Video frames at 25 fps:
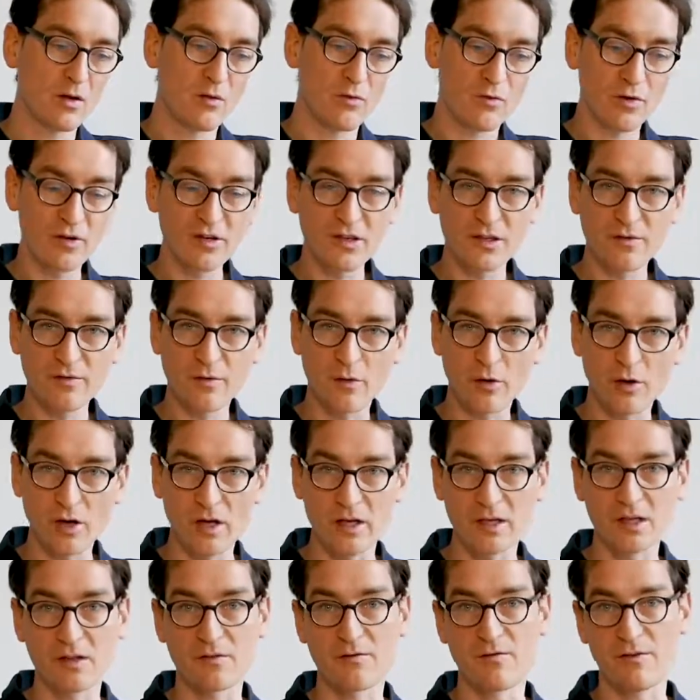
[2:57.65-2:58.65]
First of all,
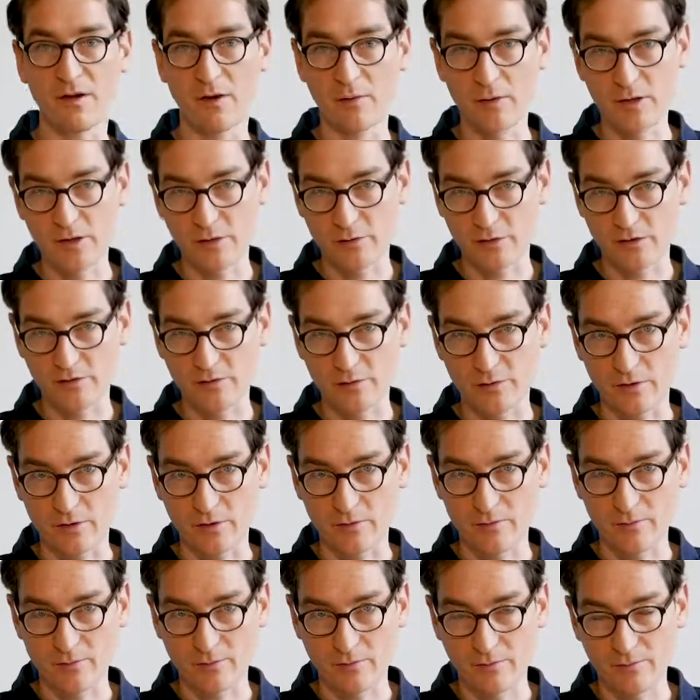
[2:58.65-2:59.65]
it's very useful.
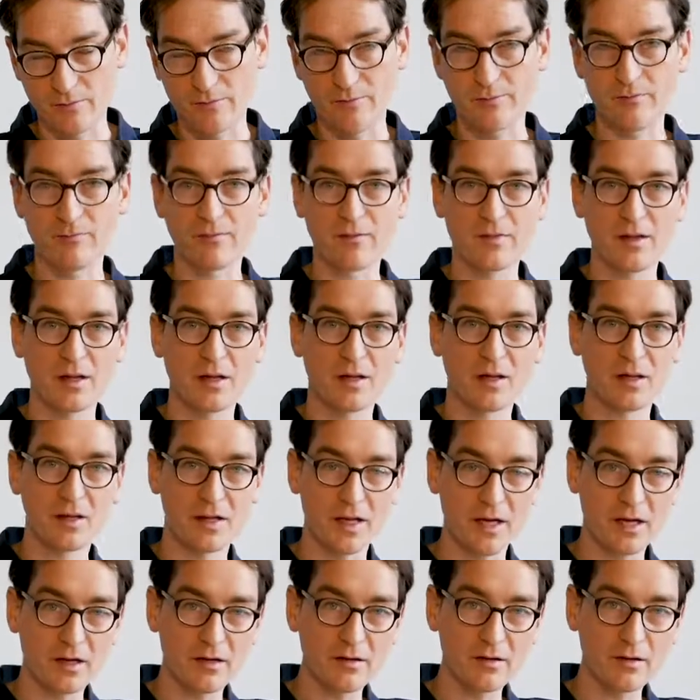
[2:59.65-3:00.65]

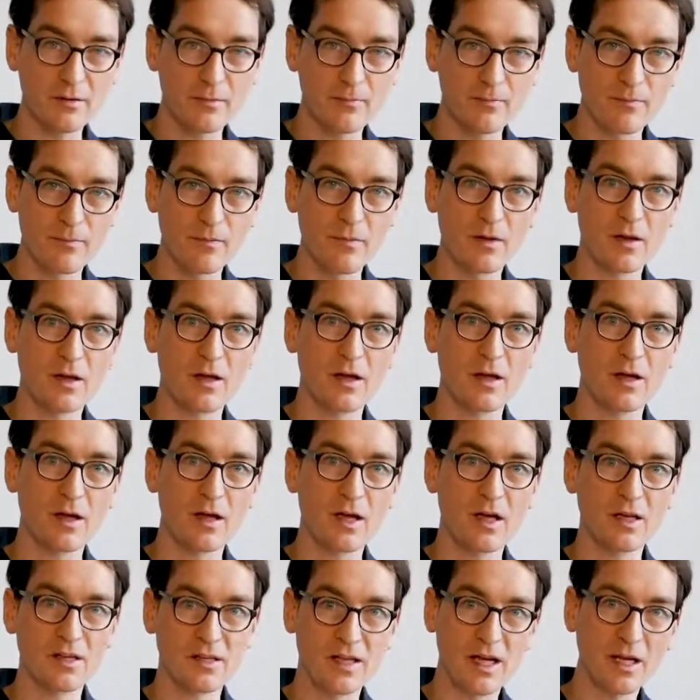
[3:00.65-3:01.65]
Second,
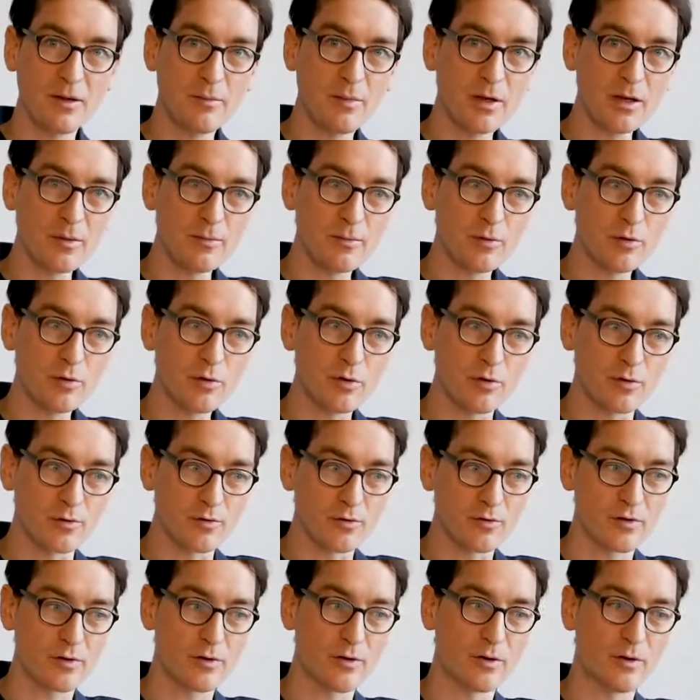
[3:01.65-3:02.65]
it can be
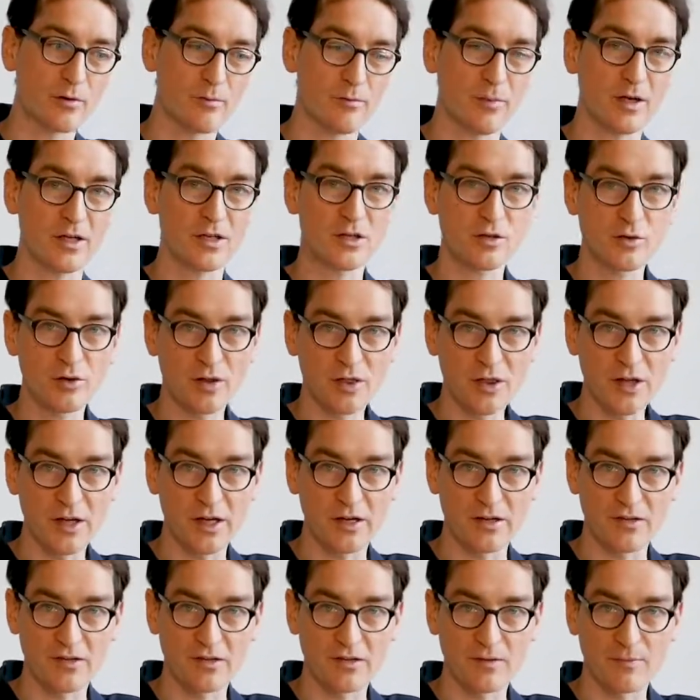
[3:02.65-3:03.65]
improved by two
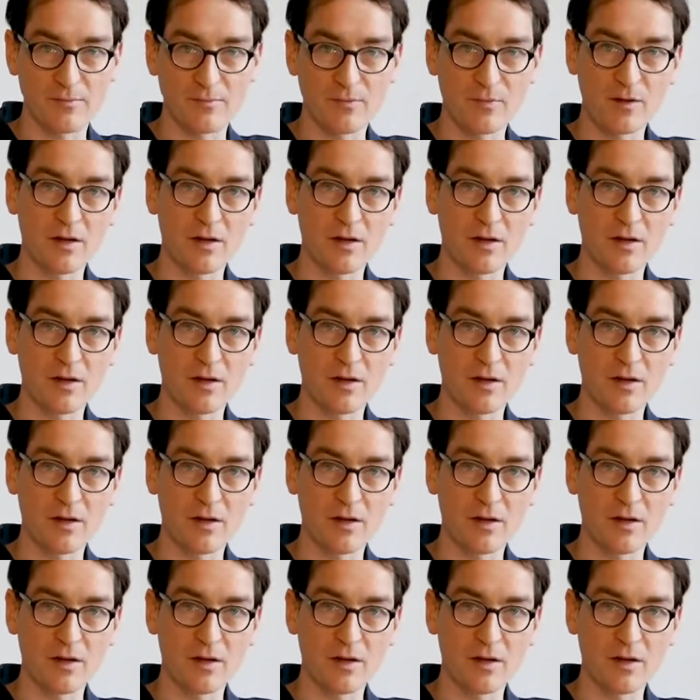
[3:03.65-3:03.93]
things.